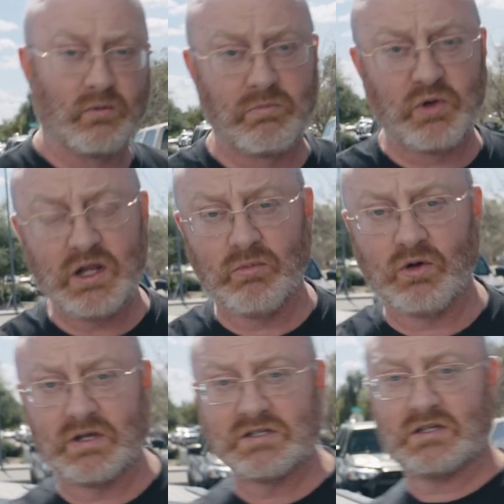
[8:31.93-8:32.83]

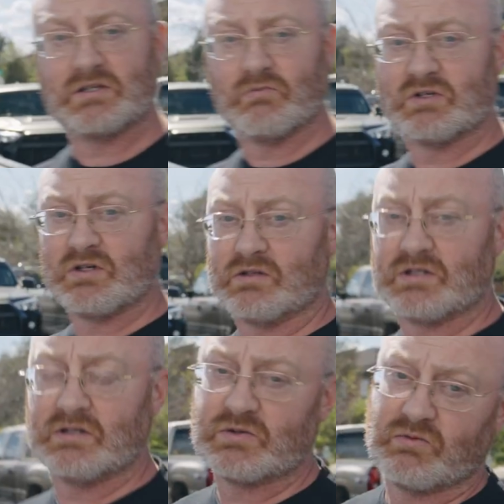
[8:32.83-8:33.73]
repeatable, consistent results,
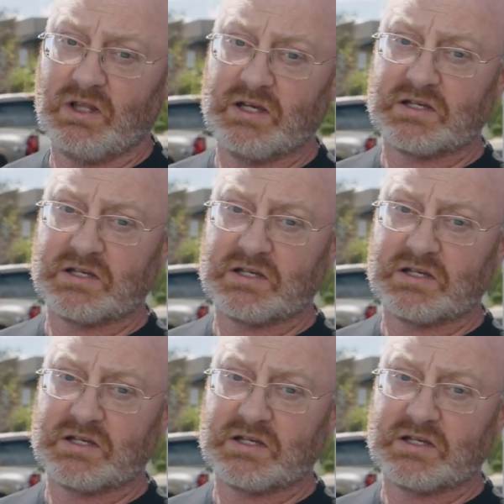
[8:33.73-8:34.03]
and it's really